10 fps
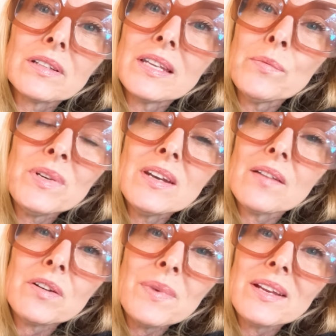He would
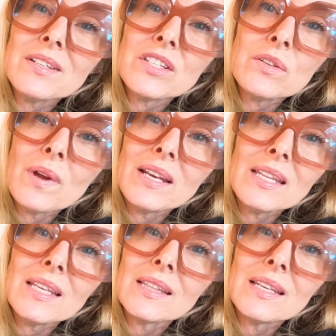never make us do
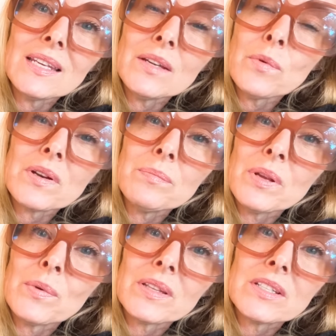anything that he wouldn't be
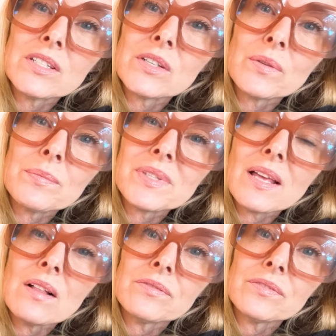willing to do
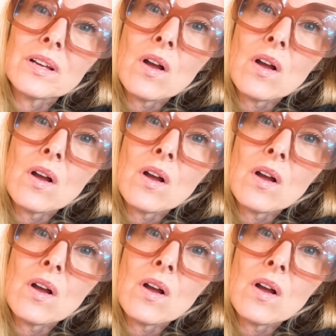himself